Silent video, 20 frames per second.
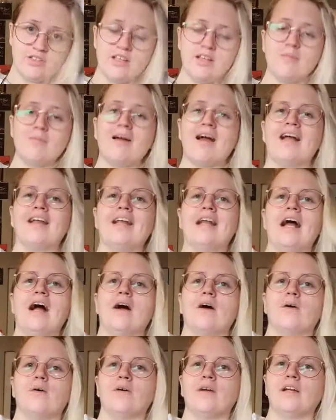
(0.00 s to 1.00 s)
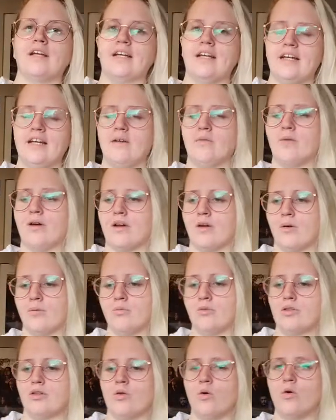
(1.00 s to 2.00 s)
him, and now he went home
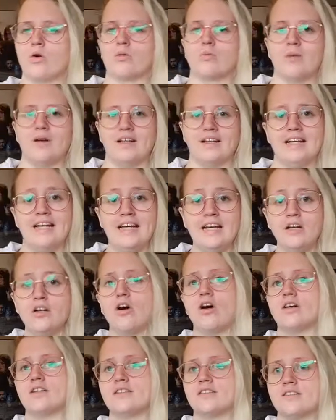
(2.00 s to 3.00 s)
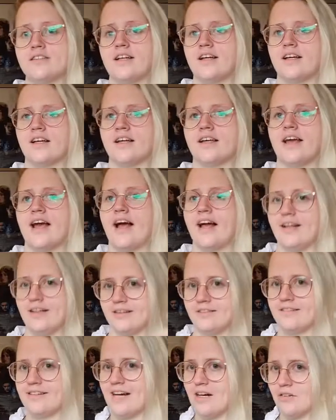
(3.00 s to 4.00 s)
to York, but he got sick and
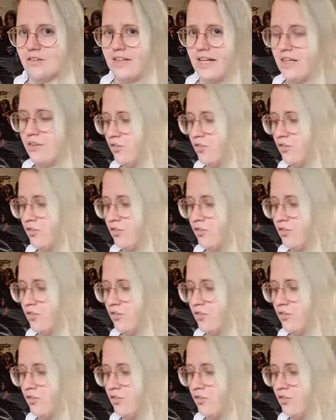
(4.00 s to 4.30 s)
is now dead